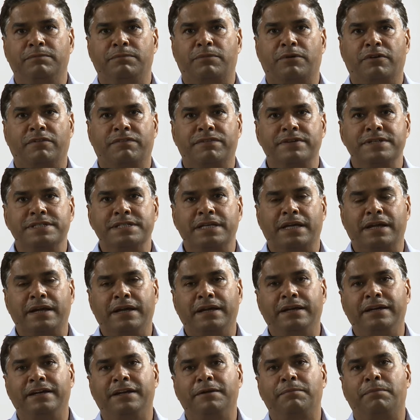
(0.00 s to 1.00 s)
Professor
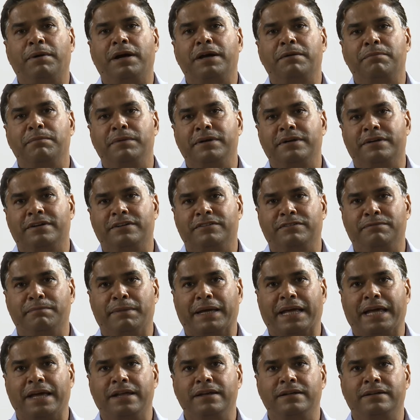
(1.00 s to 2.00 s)
in Department of
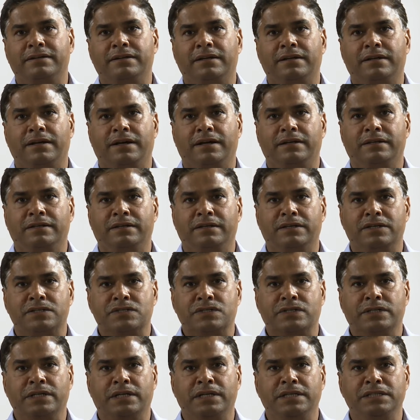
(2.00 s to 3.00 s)
Mechanical and
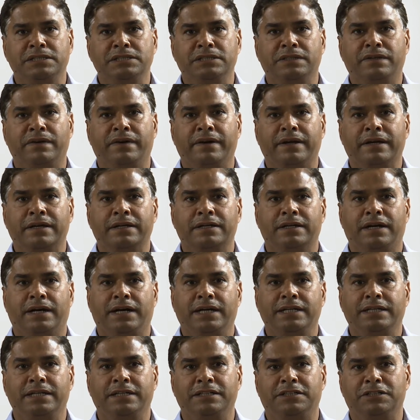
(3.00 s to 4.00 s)
Industrial Engineering,
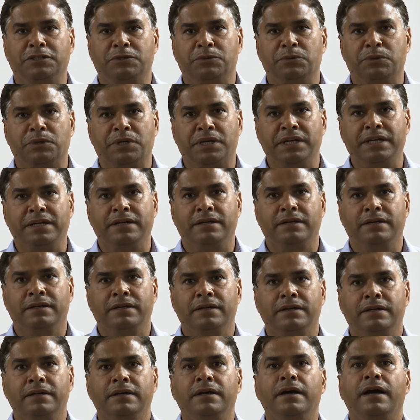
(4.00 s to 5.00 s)
IIT Roorkee.
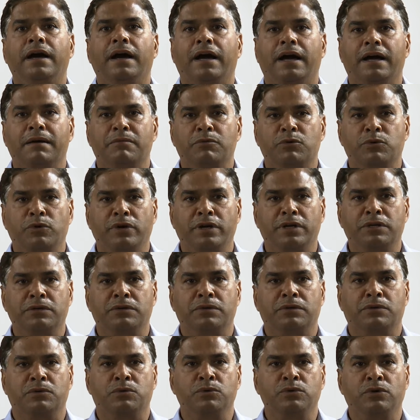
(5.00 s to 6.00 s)
I am going
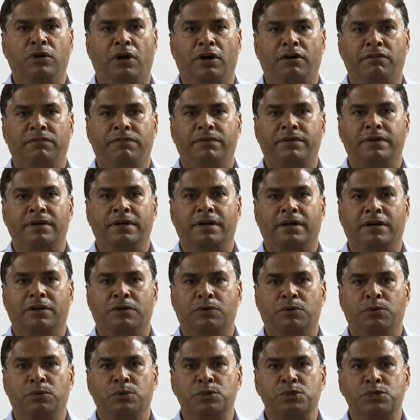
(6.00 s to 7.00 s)
to offer a
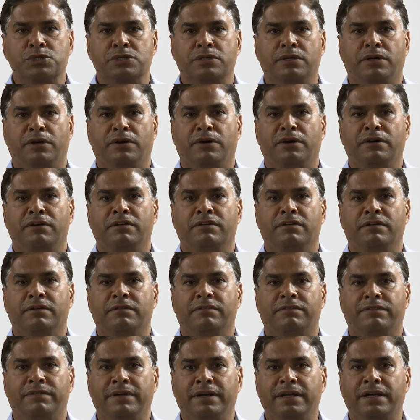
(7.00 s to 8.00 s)
course on
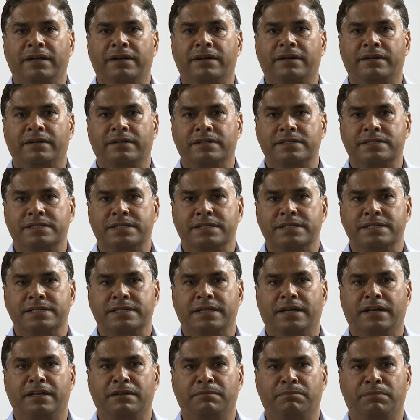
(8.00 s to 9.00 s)
failure analysis
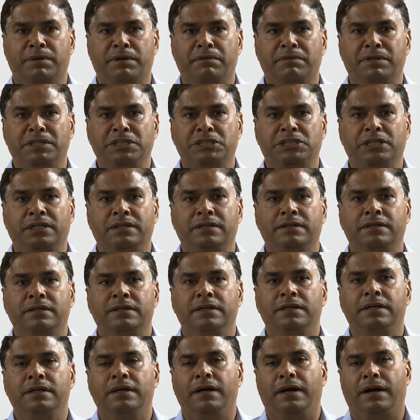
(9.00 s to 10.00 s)
and prevention
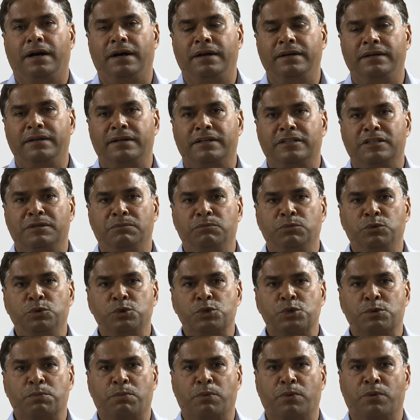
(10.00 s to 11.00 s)
under the
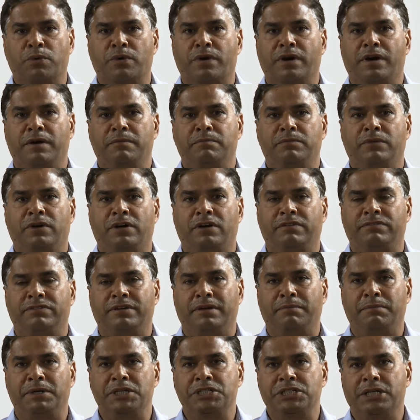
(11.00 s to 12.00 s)
MOOCs program of
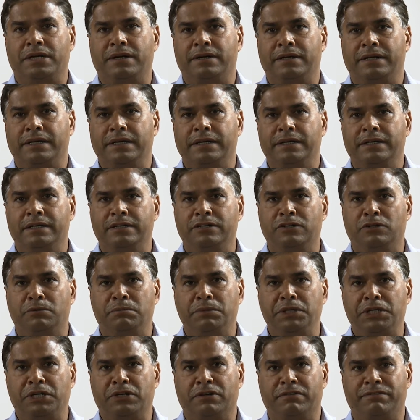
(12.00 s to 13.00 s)
MHRD
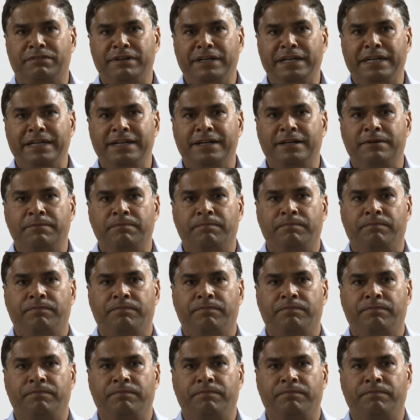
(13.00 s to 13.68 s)
Government of India.